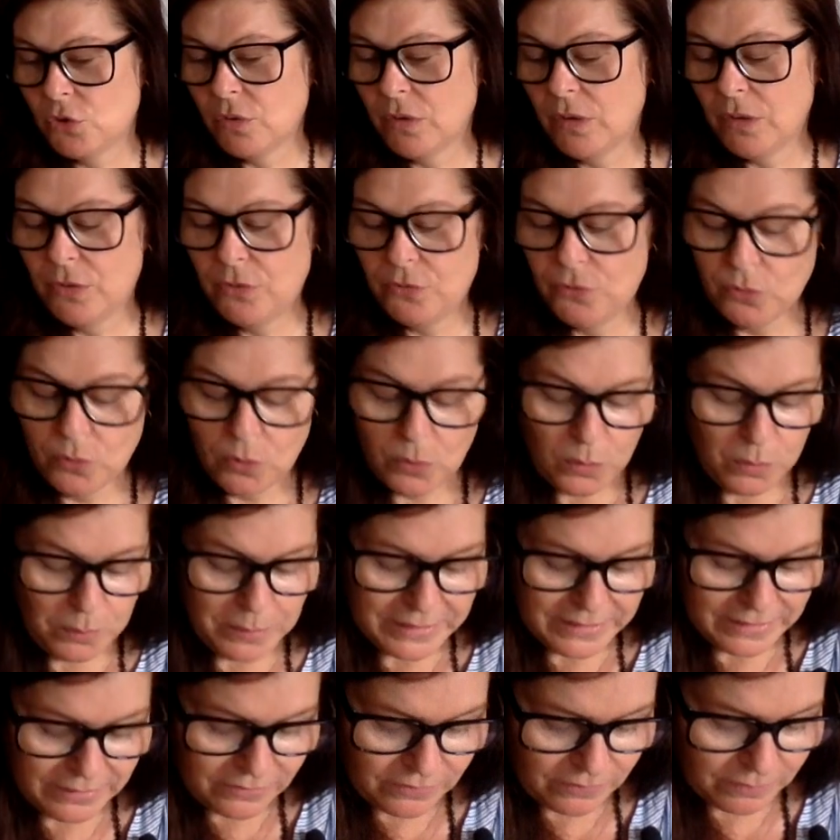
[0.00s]
If you scroll through
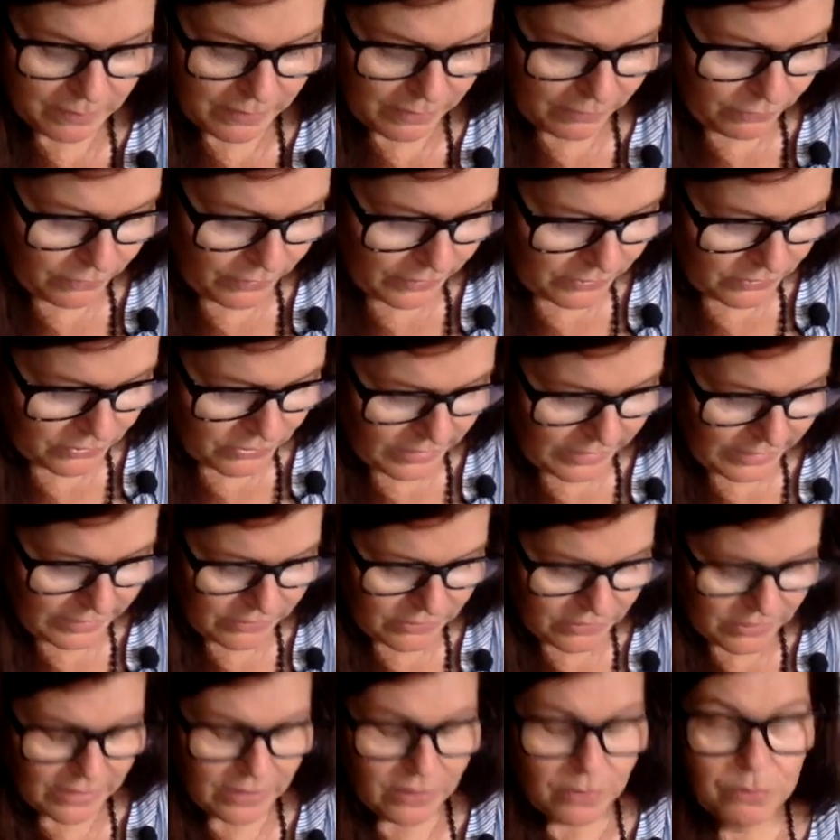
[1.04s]
all my things on
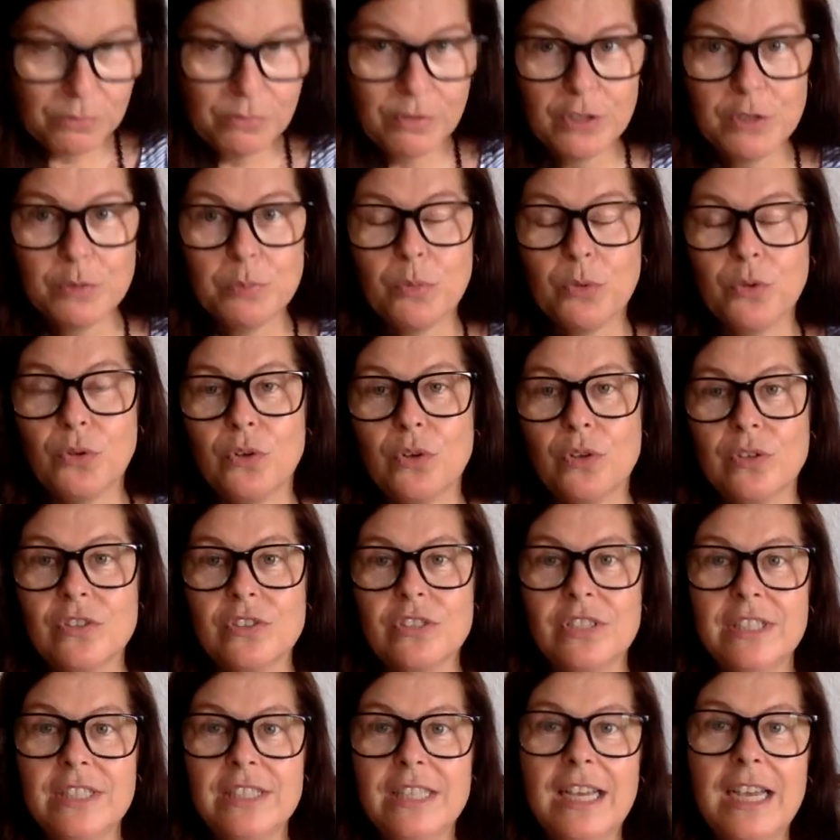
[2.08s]
Insta, on Facebook, you're
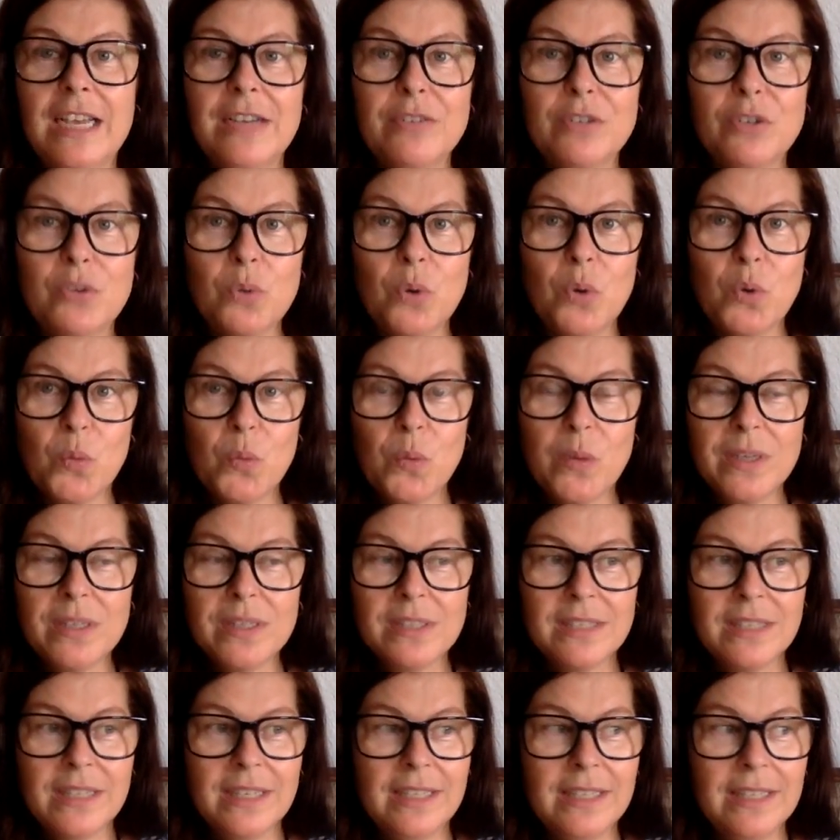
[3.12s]
going to see that I have a quote
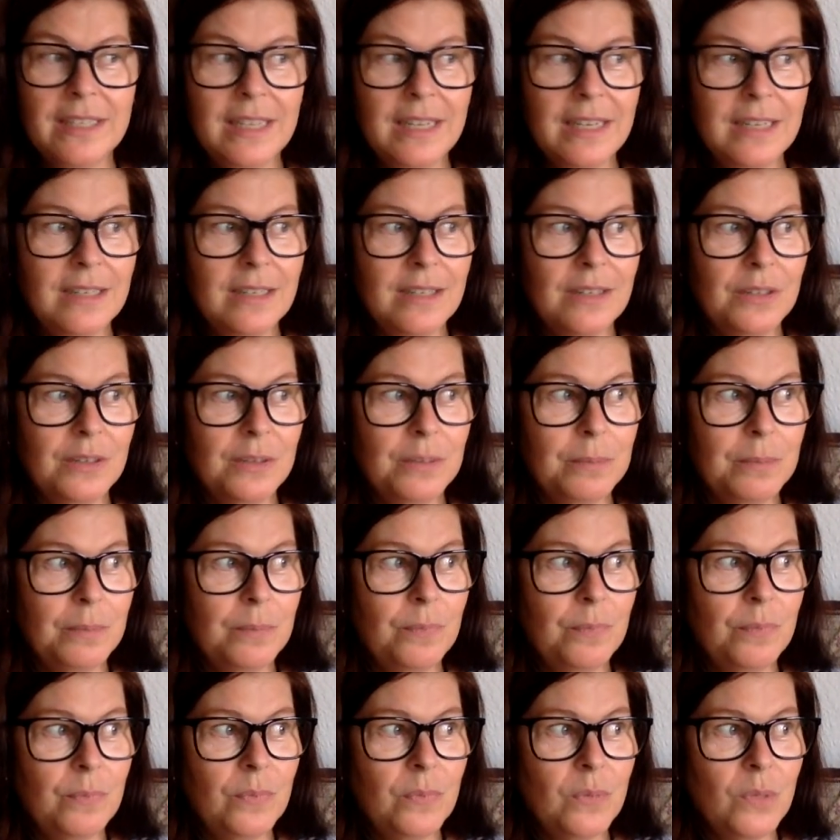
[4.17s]
where I say that
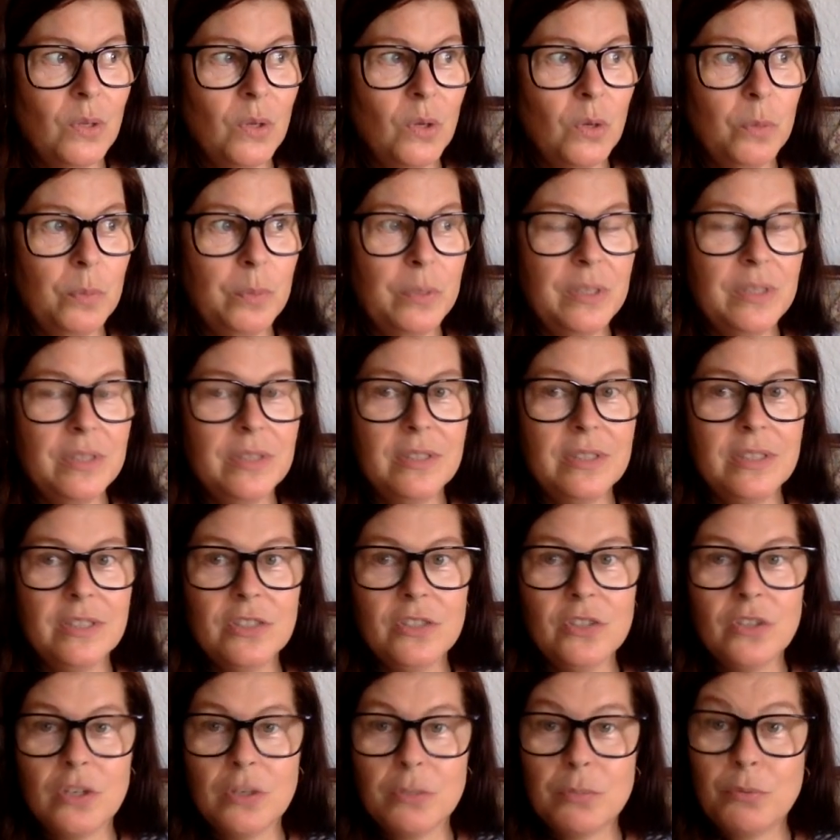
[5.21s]

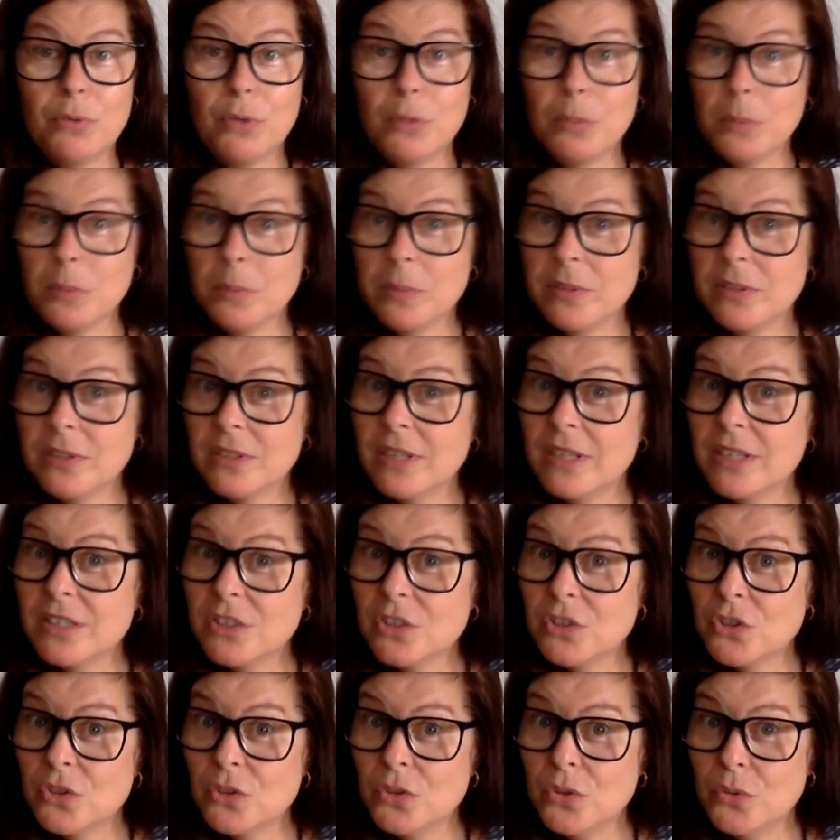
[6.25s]
obesity is not a problem,
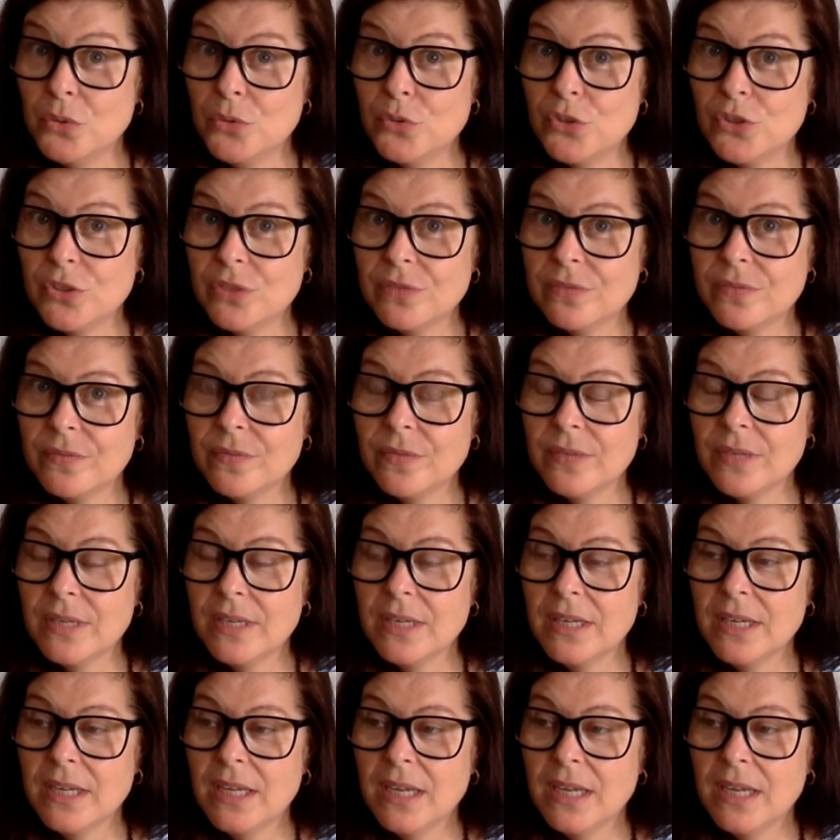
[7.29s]
it's a solution.